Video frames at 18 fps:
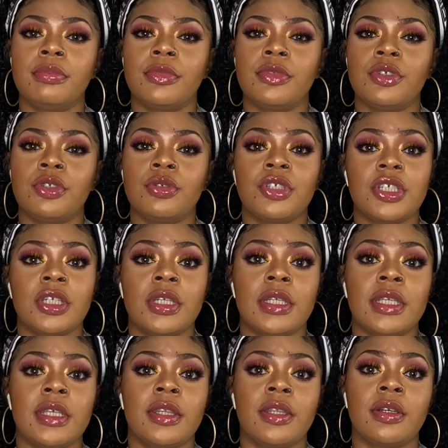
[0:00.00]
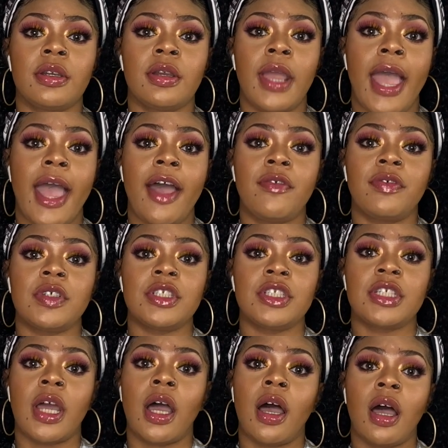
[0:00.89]
You should either have a
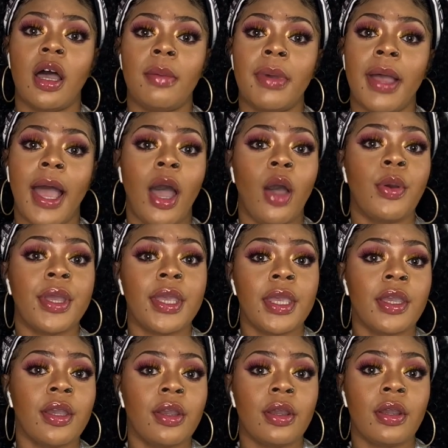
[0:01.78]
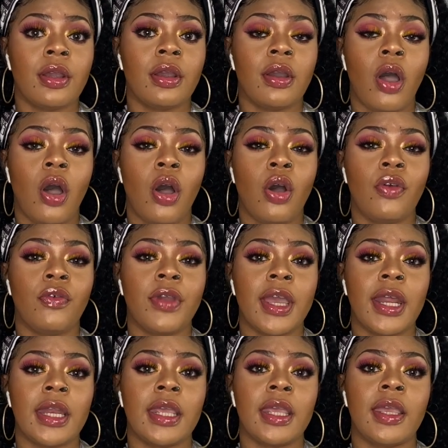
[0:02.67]
job out here
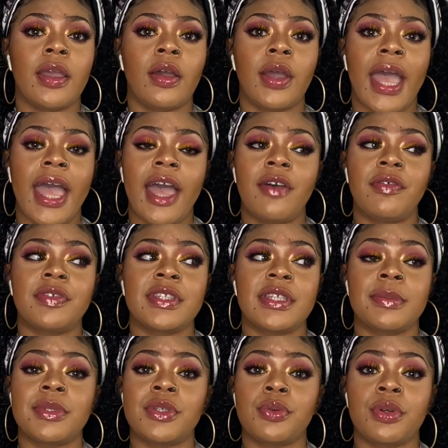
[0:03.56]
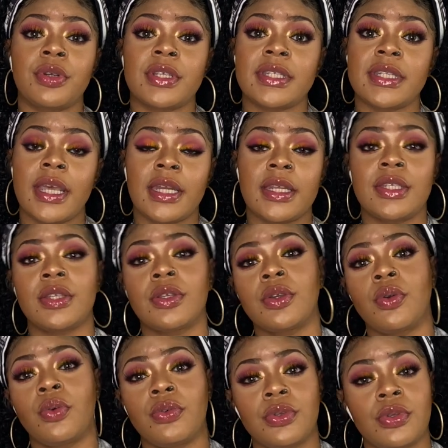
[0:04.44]
already, have some sort of steady
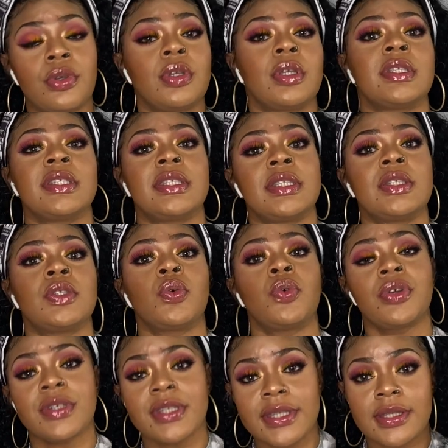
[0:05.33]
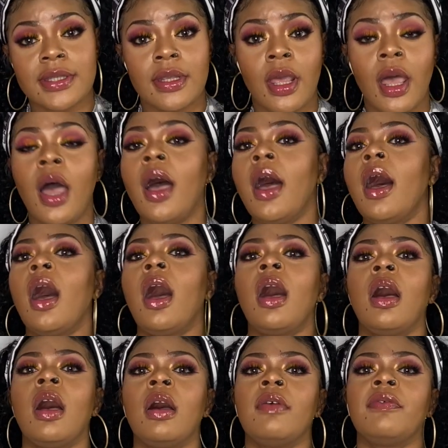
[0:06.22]
source
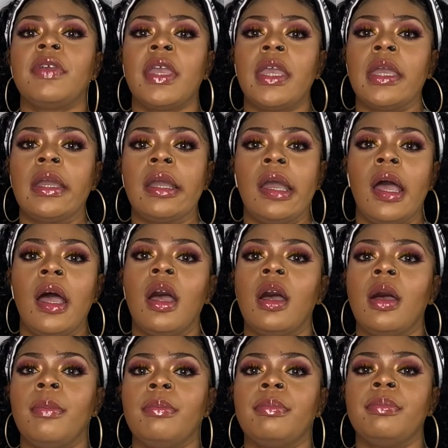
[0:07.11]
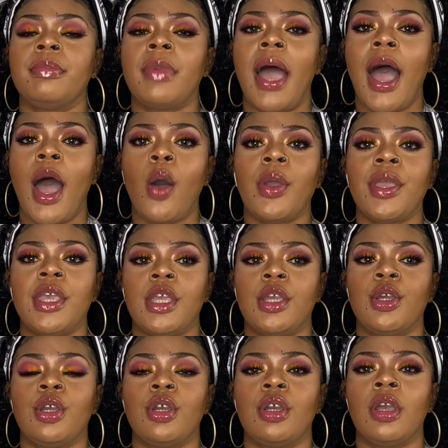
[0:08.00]
of income out
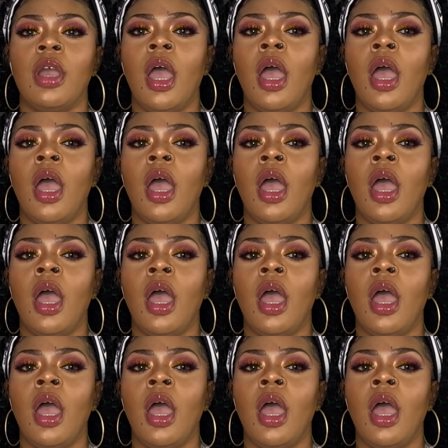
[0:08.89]
here.